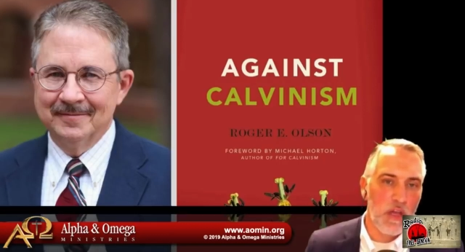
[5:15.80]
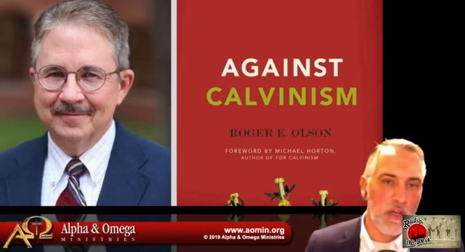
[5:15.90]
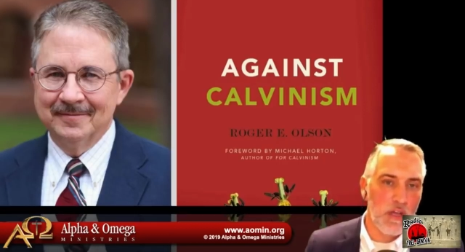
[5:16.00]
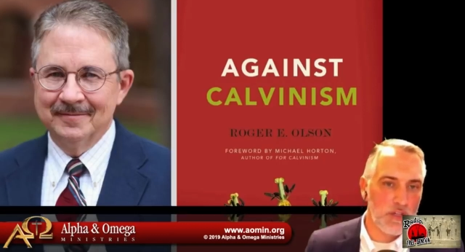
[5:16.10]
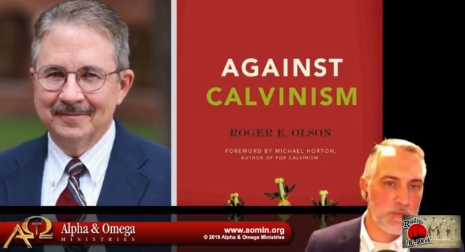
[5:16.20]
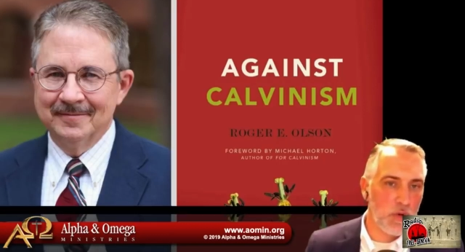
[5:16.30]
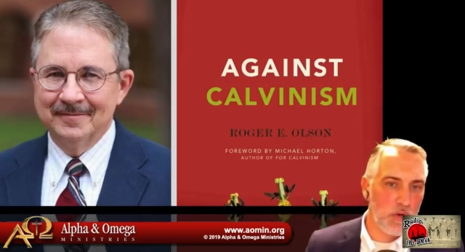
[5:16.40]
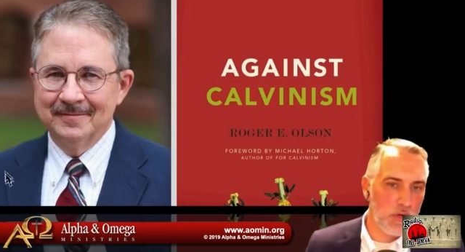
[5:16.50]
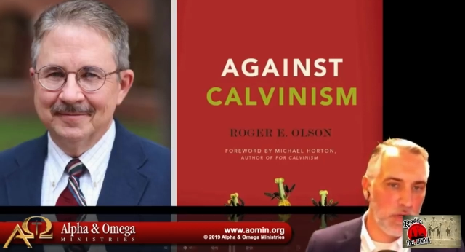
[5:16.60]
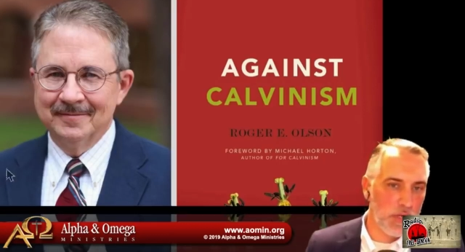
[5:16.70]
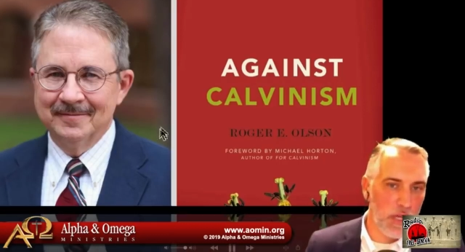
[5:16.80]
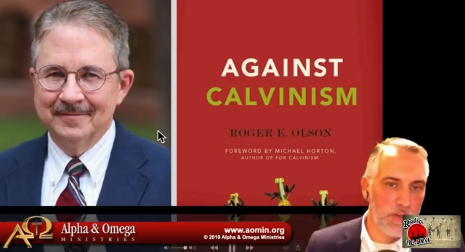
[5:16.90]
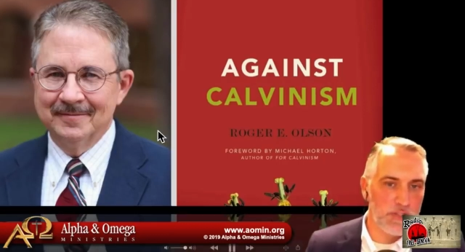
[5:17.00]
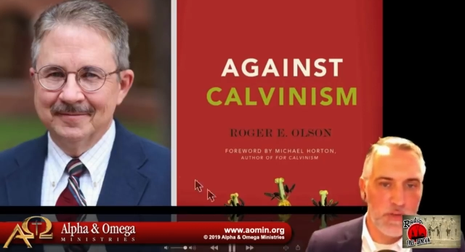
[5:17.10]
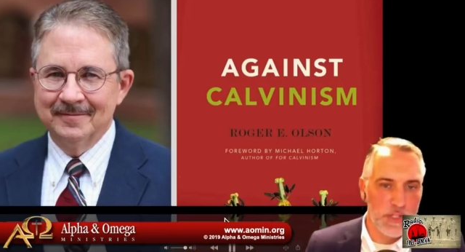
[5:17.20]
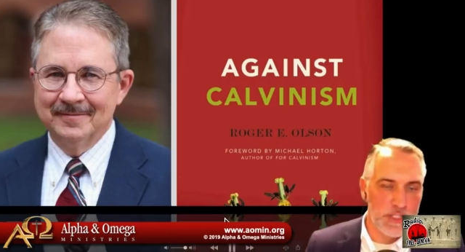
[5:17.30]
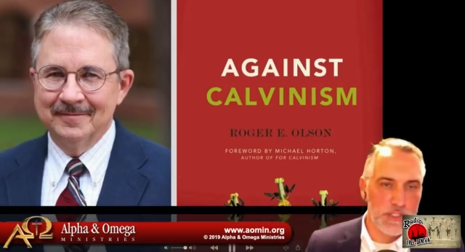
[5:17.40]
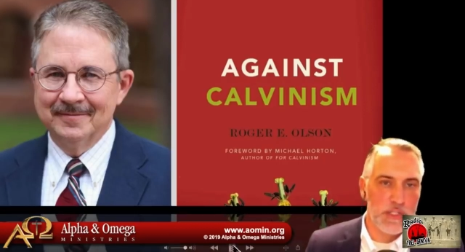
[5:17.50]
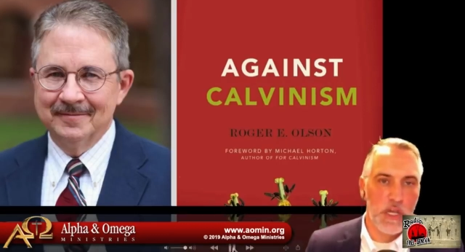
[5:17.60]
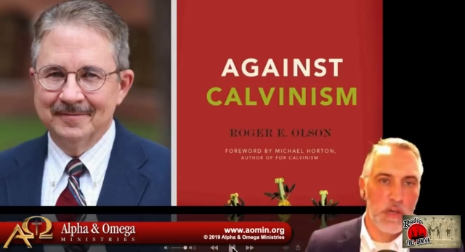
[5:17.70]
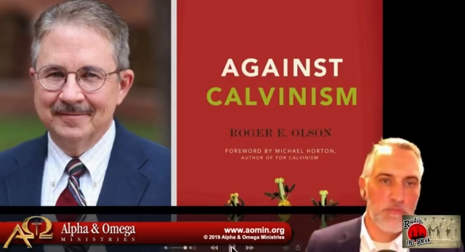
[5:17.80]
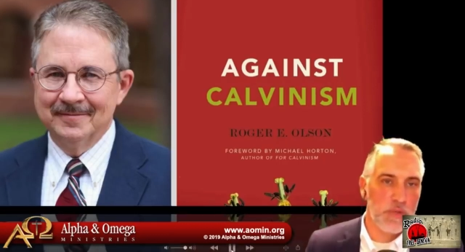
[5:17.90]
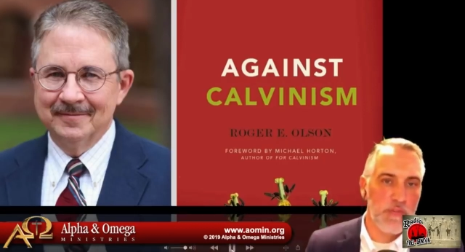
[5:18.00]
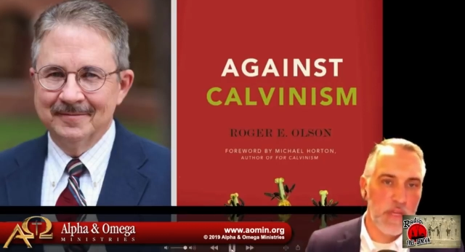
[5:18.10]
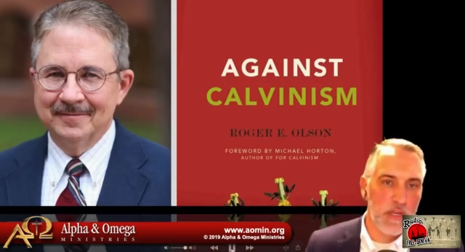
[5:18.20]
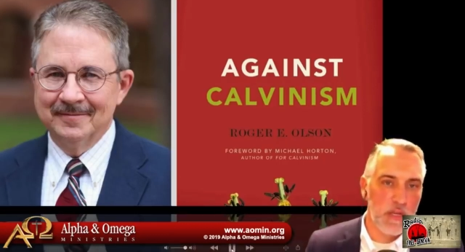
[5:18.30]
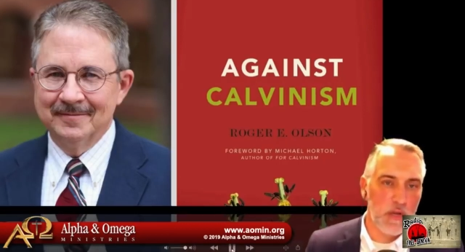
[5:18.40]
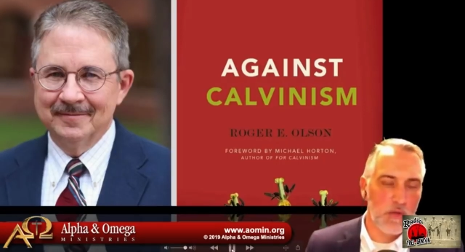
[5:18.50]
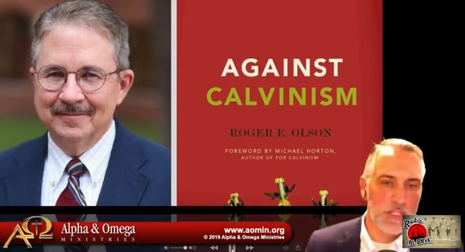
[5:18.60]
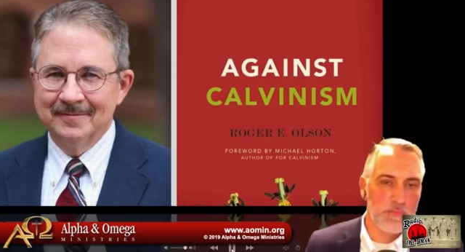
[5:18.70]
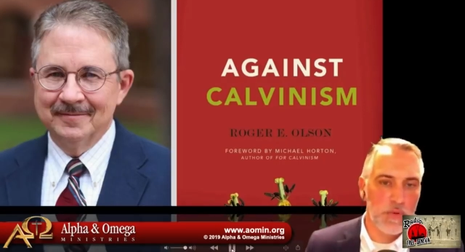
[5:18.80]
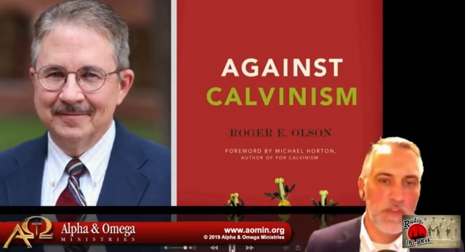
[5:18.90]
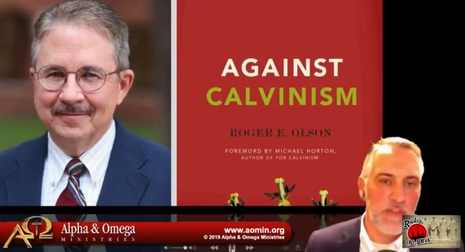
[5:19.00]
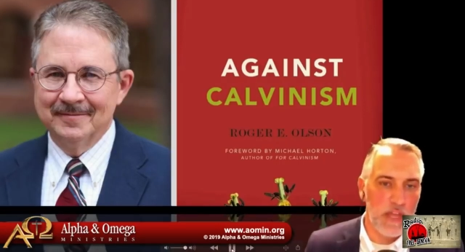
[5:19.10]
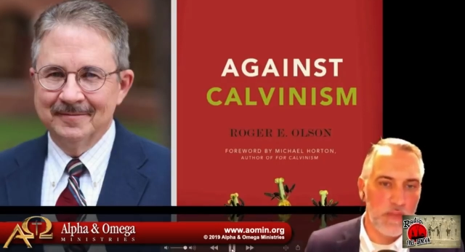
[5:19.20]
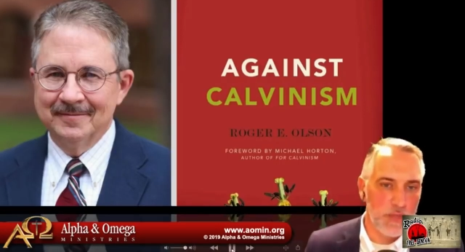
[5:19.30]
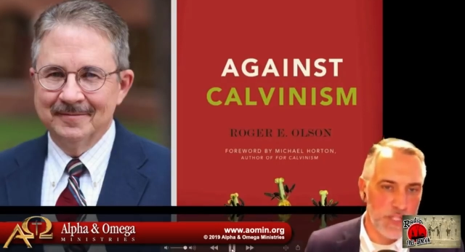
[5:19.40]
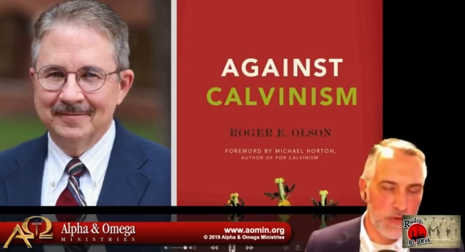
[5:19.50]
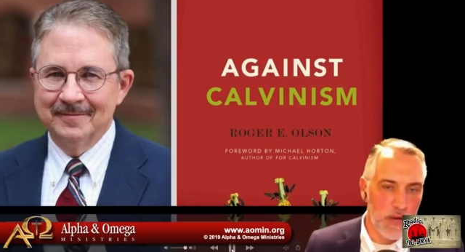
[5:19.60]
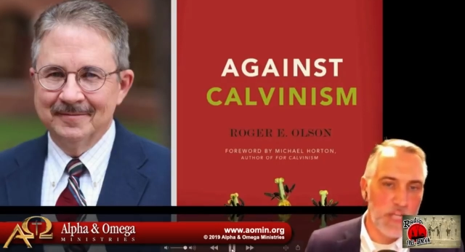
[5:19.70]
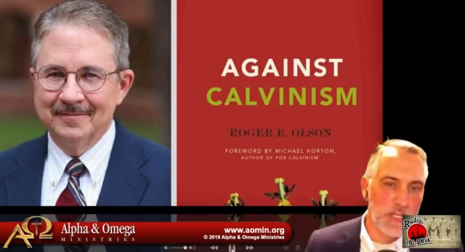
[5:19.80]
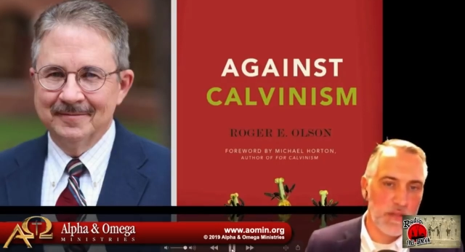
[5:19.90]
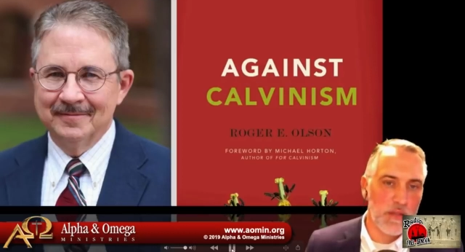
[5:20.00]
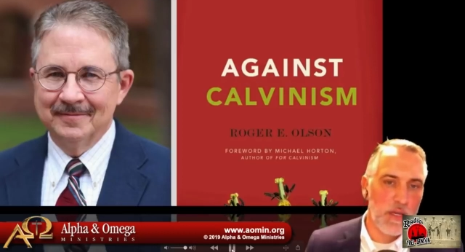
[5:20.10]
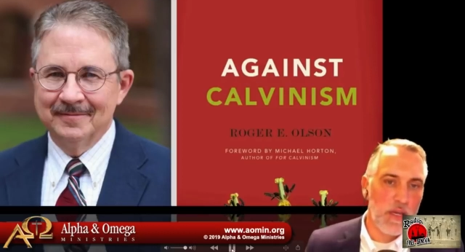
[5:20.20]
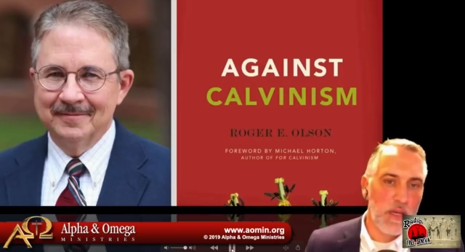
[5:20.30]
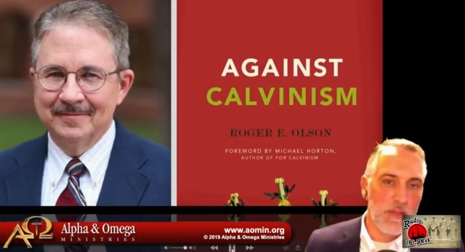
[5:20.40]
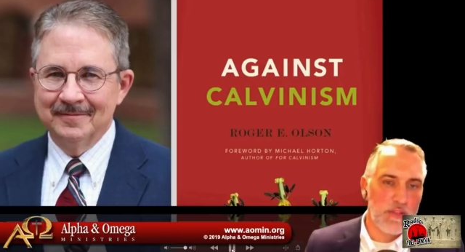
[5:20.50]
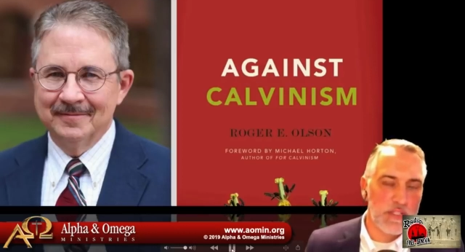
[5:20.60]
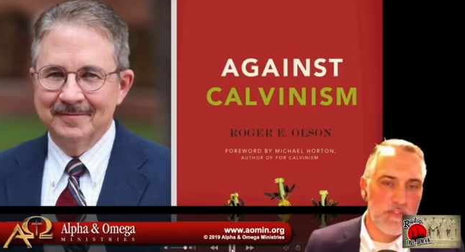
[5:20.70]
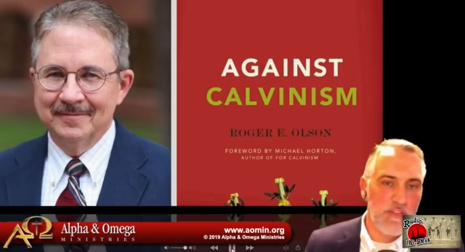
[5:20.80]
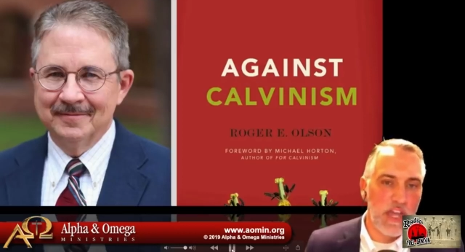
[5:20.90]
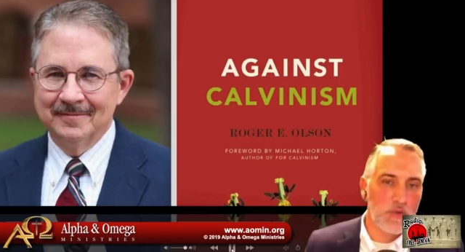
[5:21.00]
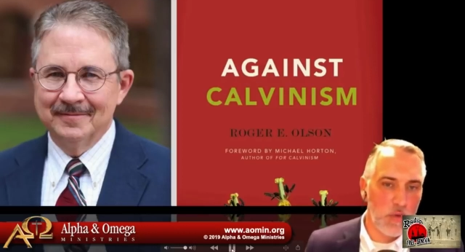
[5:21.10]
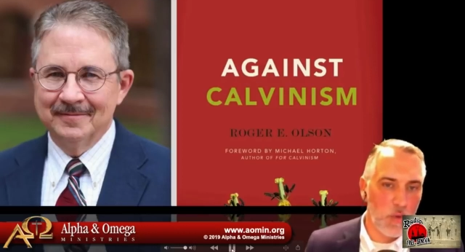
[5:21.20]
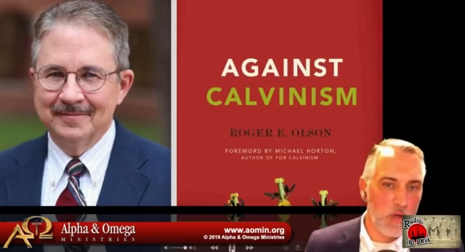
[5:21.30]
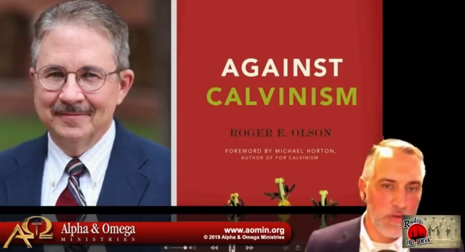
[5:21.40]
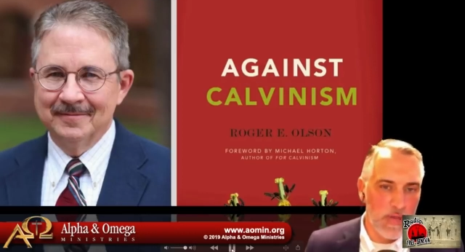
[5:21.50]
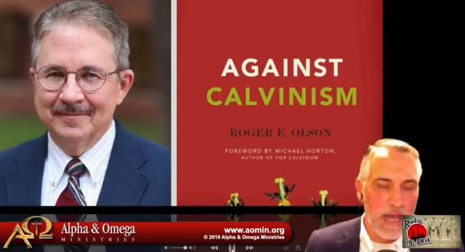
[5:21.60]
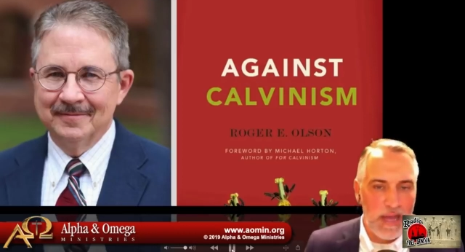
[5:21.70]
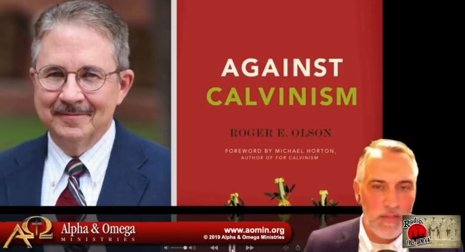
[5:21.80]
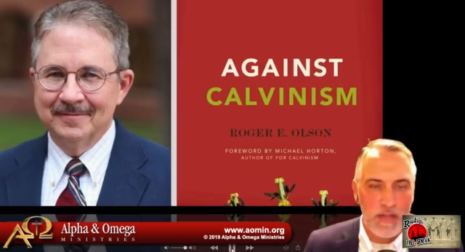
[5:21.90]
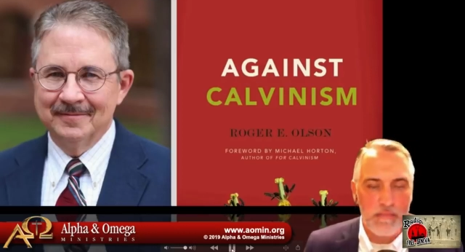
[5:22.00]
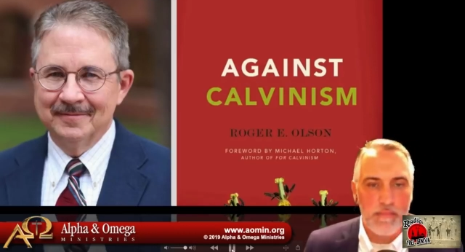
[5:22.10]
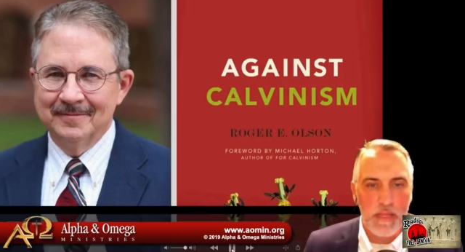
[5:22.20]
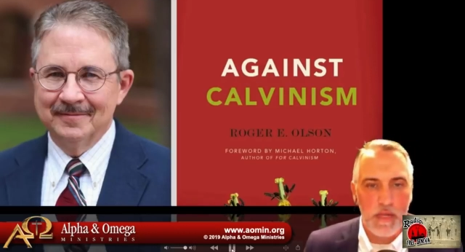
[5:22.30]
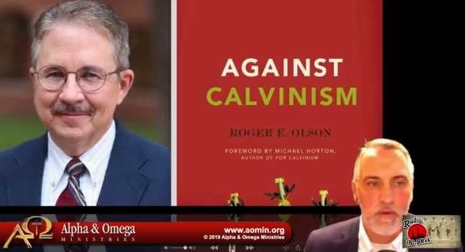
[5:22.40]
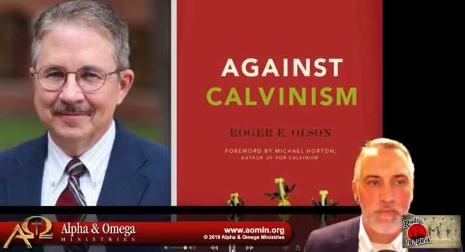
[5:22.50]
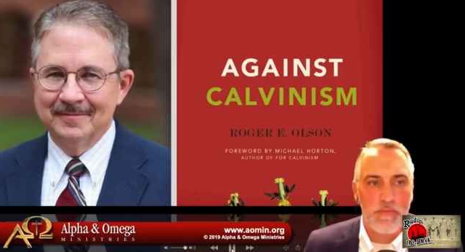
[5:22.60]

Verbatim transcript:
Speaker 1: you know, Sproul and others' version of pre, you know, this pre-faith regeneration, this effectual yeah. work of God that you know,